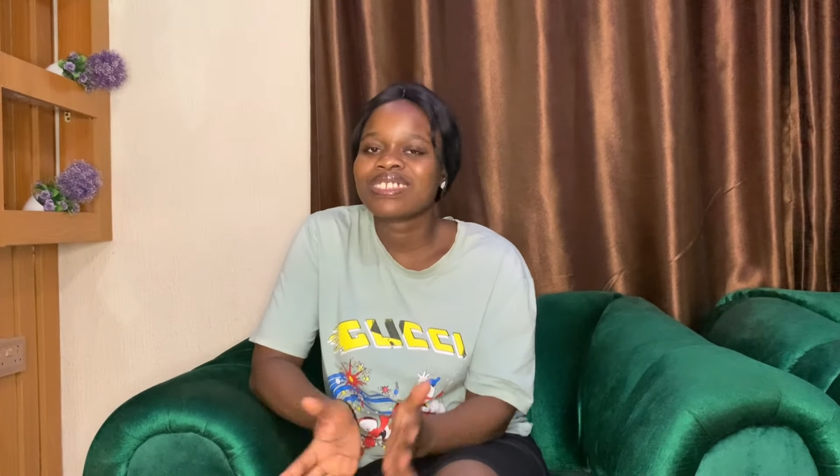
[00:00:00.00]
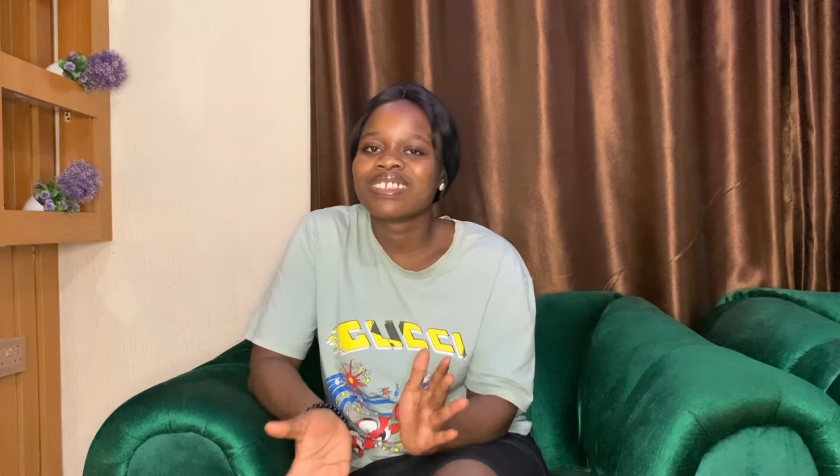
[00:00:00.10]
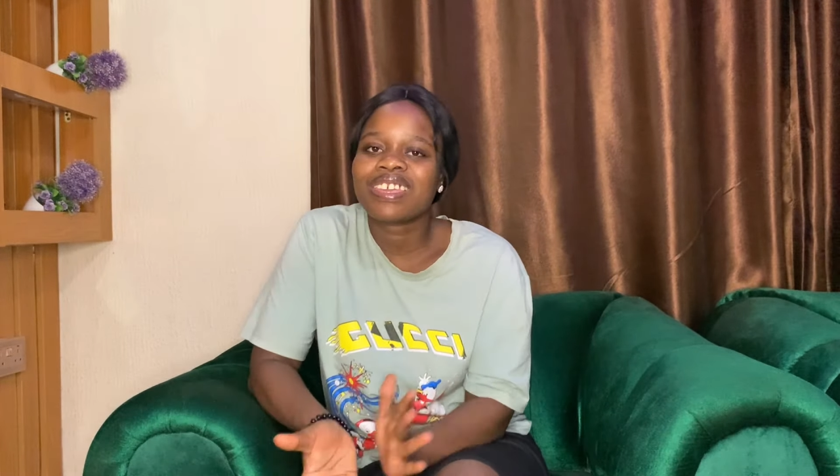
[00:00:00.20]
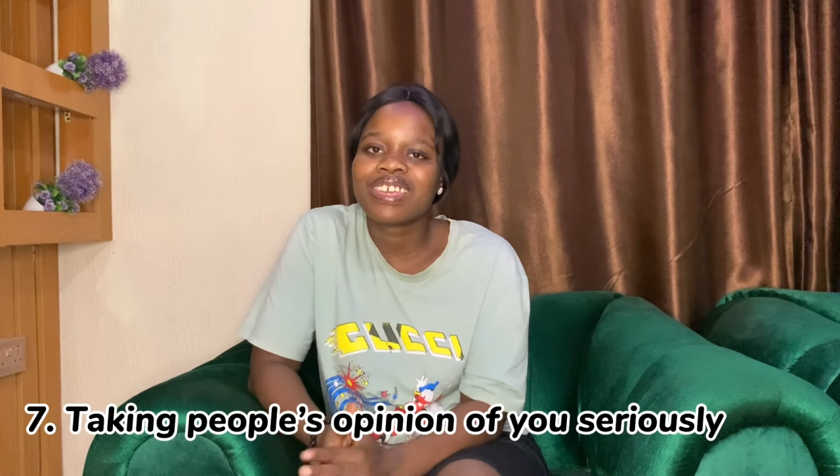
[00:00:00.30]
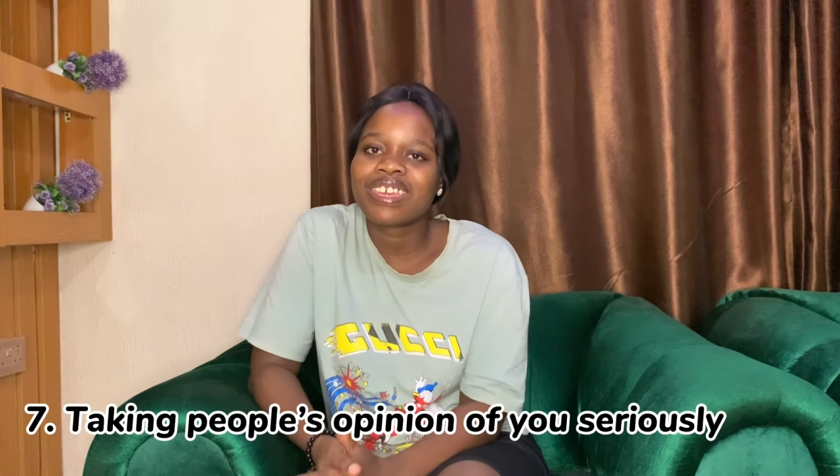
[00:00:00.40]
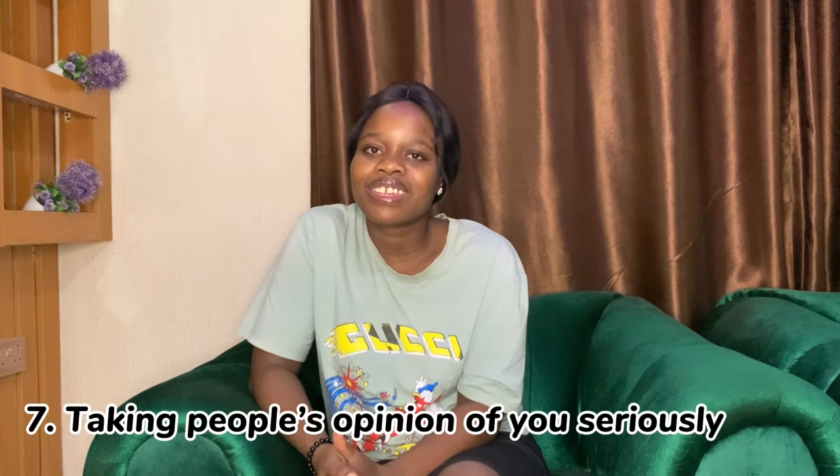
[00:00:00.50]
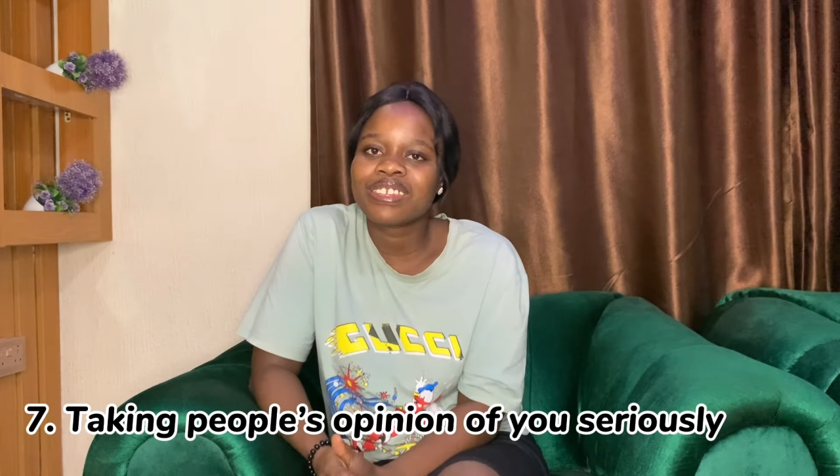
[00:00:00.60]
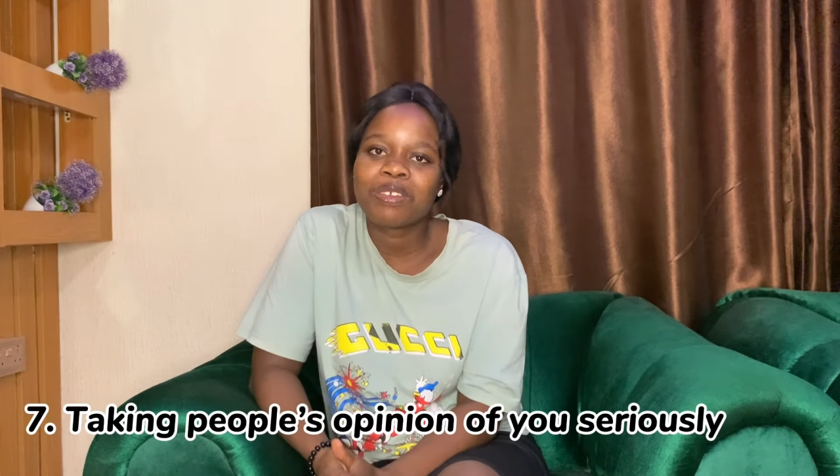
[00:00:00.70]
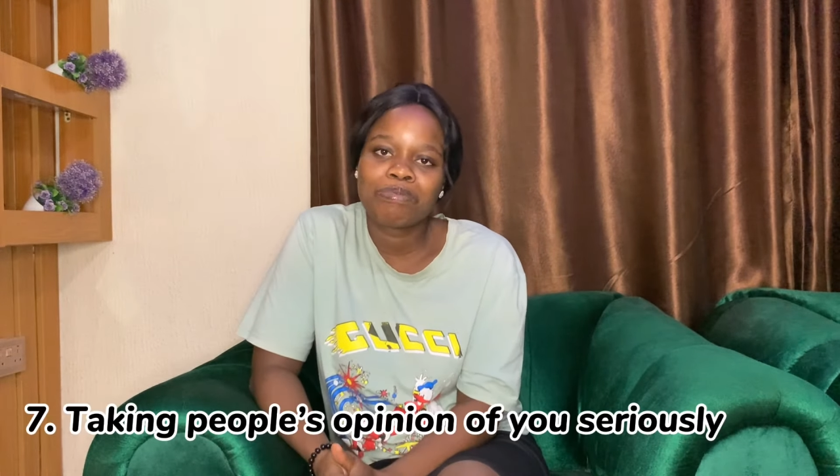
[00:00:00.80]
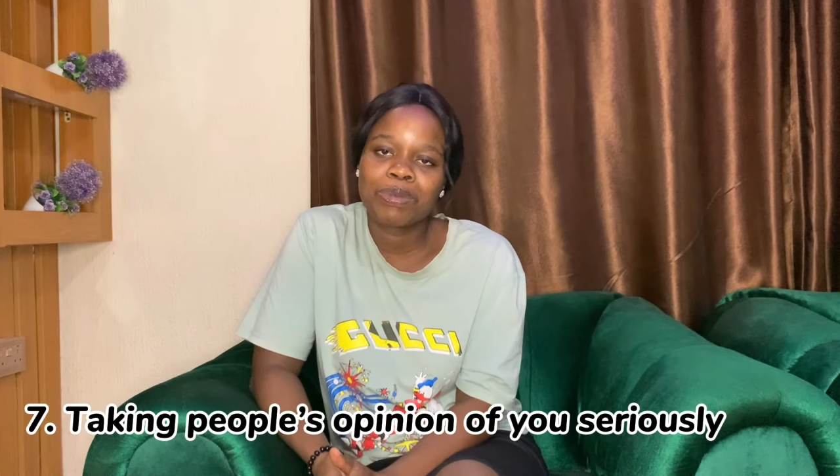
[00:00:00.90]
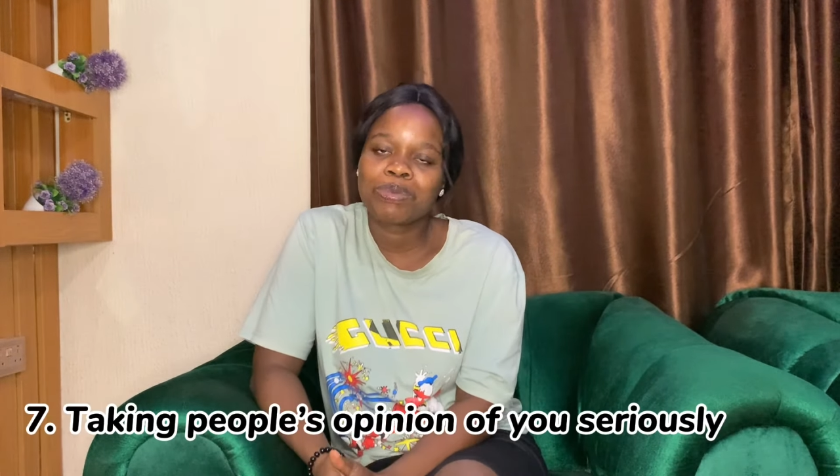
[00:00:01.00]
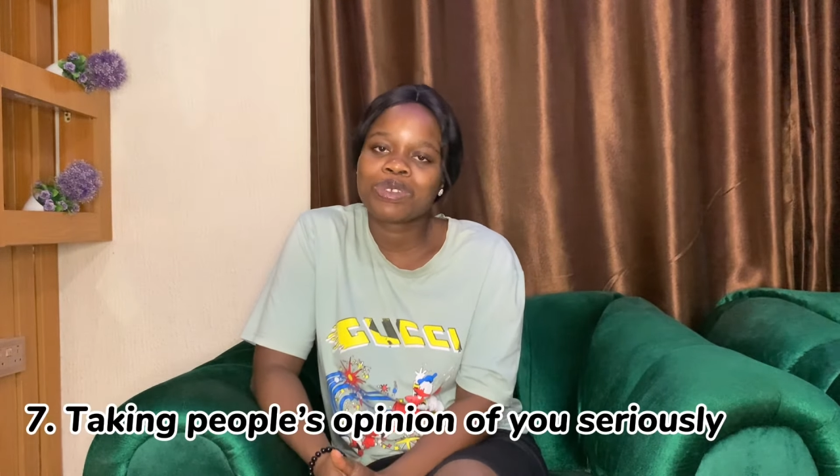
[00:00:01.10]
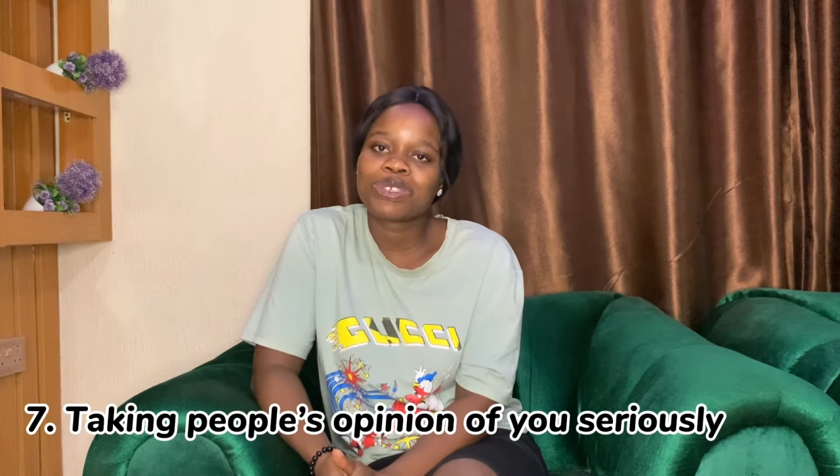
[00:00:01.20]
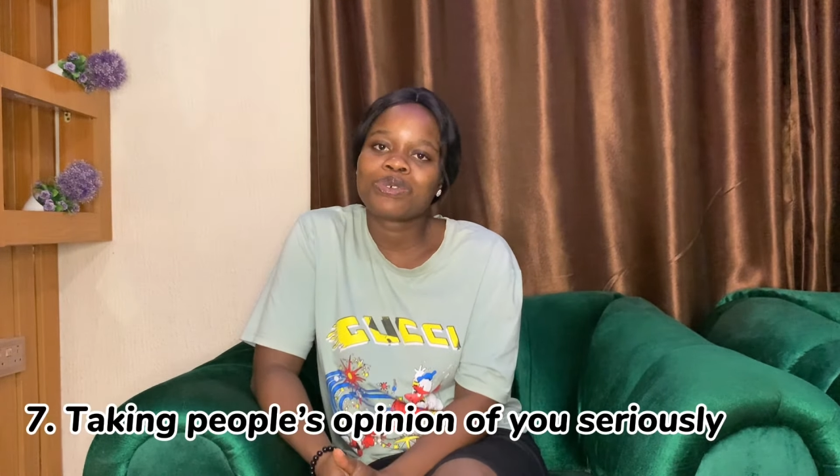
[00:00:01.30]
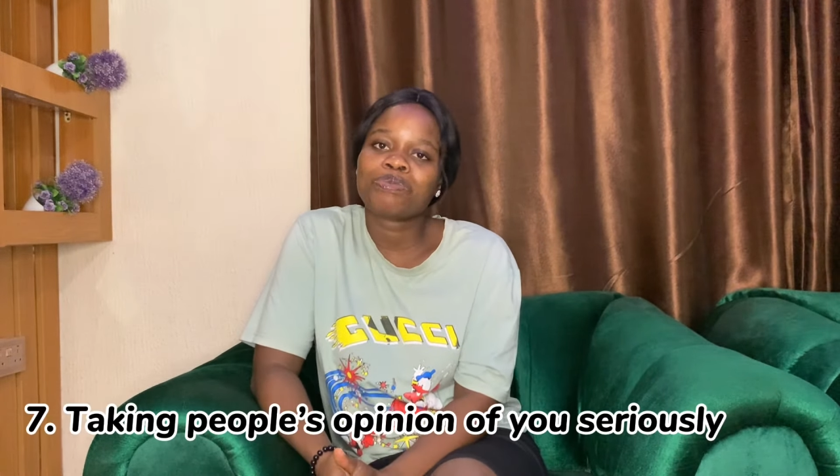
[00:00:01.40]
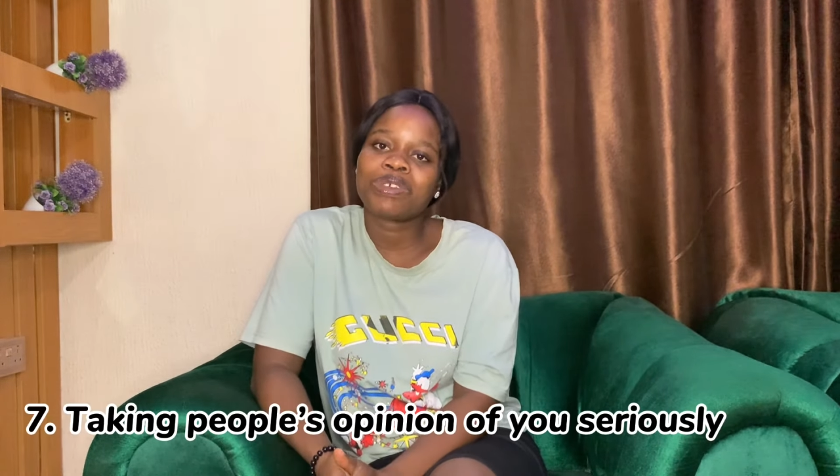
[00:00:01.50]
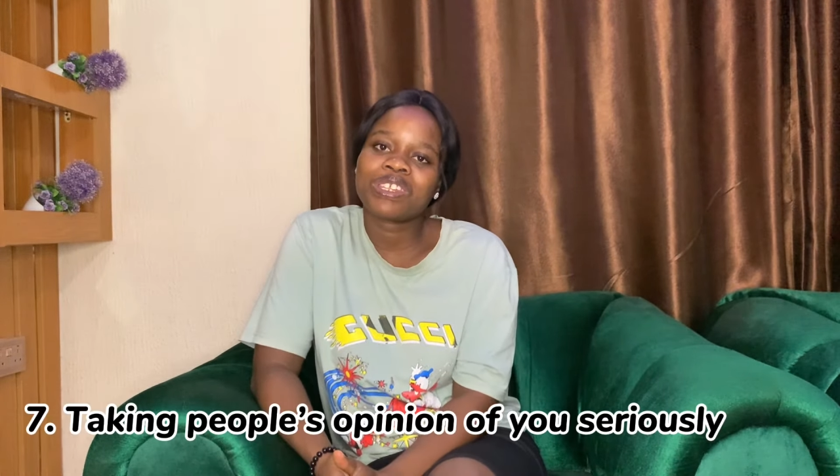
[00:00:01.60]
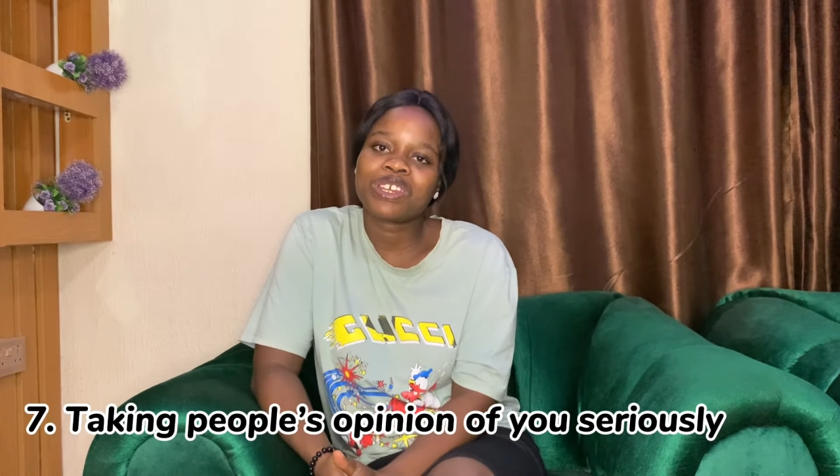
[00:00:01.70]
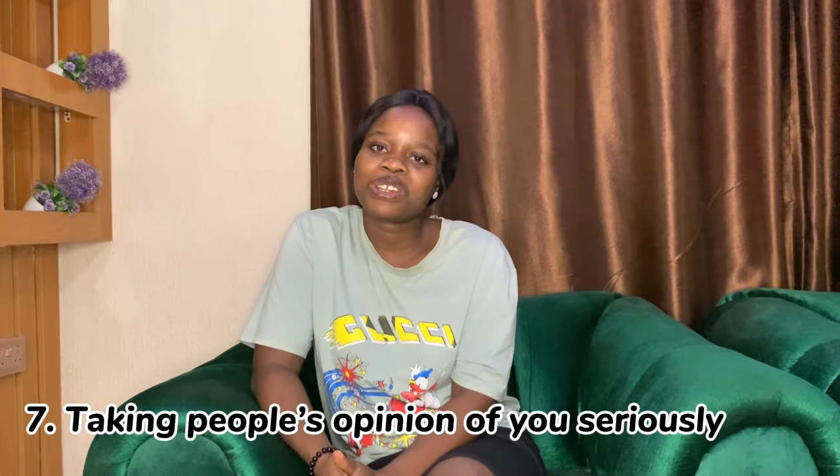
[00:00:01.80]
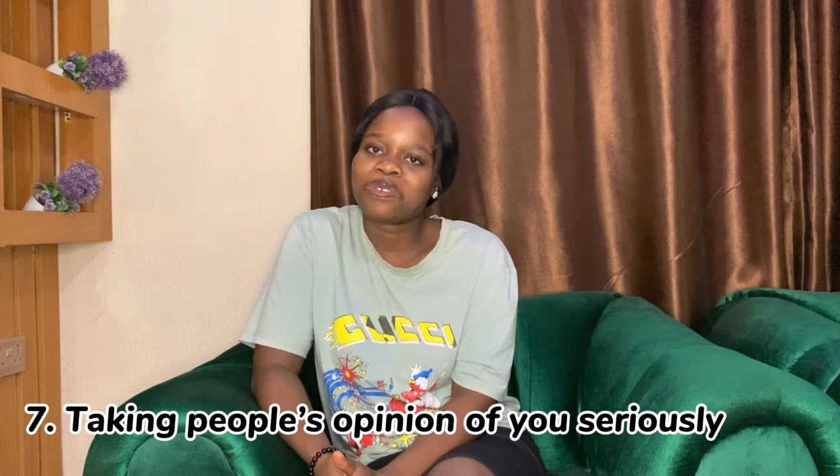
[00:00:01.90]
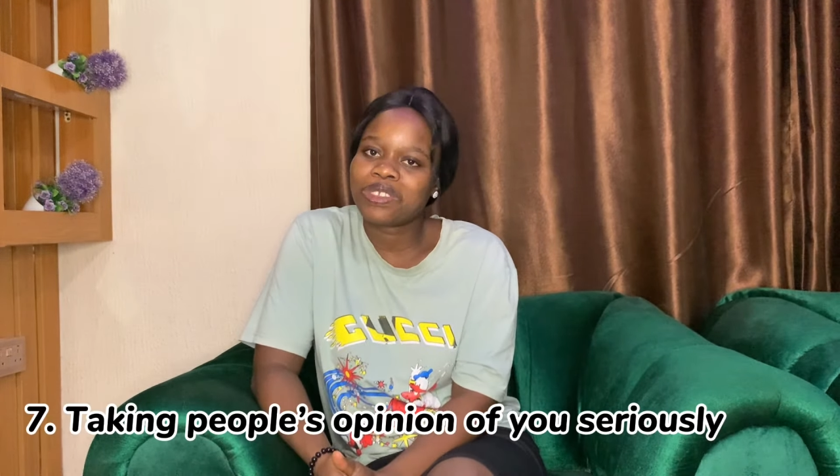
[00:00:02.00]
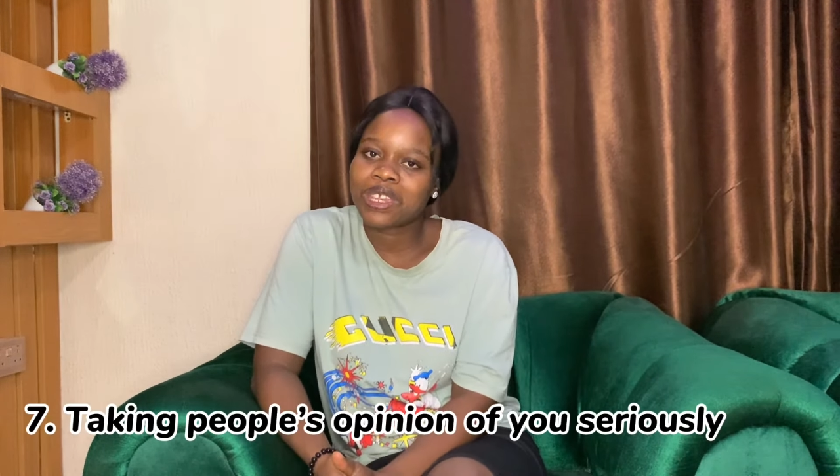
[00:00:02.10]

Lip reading: taking people's opinion of